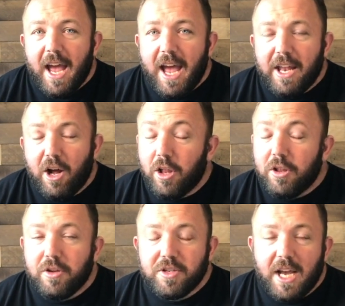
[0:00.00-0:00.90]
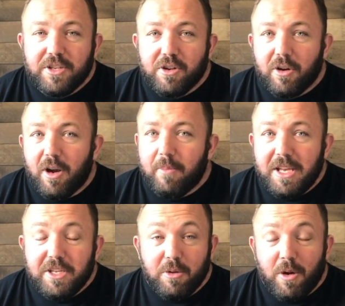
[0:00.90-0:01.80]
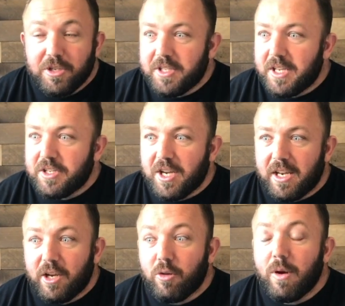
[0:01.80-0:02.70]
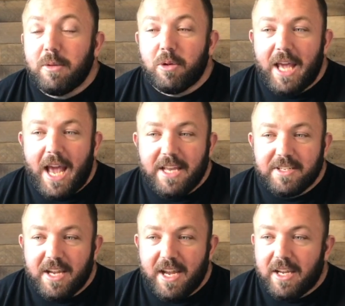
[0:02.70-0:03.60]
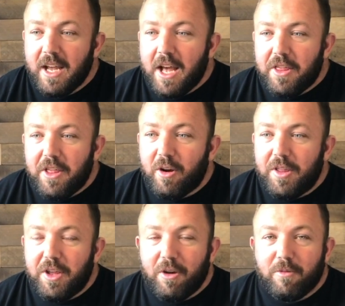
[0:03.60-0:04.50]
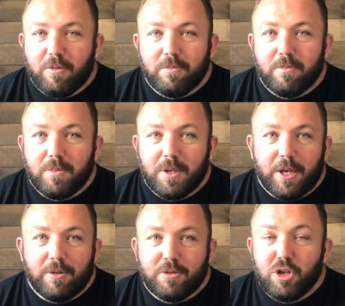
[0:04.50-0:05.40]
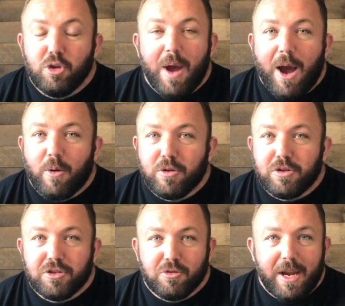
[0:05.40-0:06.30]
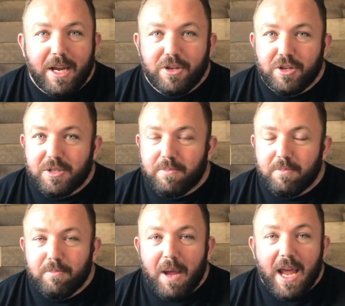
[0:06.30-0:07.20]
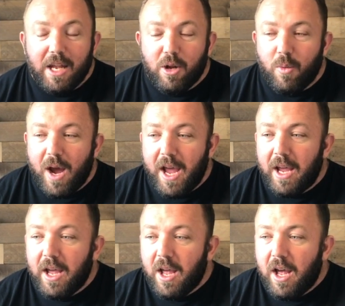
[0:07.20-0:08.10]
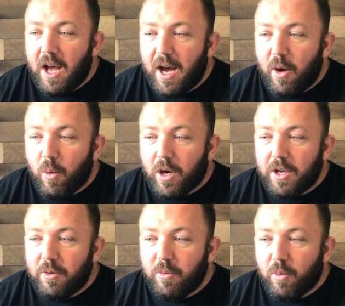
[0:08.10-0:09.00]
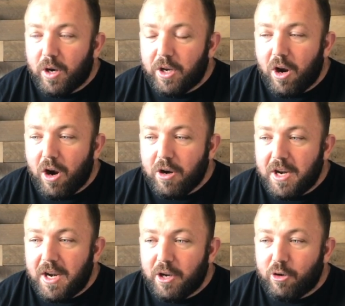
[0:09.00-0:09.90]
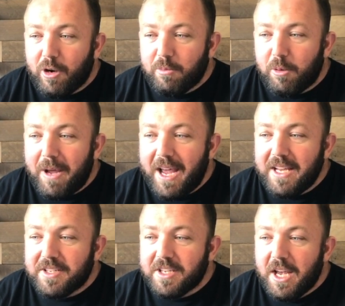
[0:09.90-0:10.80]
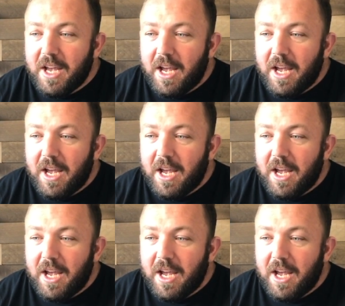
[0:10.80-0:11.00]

and all of those guys are amazing to watch because they just got incredible gas tank. They're in there for 2 hours straight, just banging away, working hard at an incredible pace.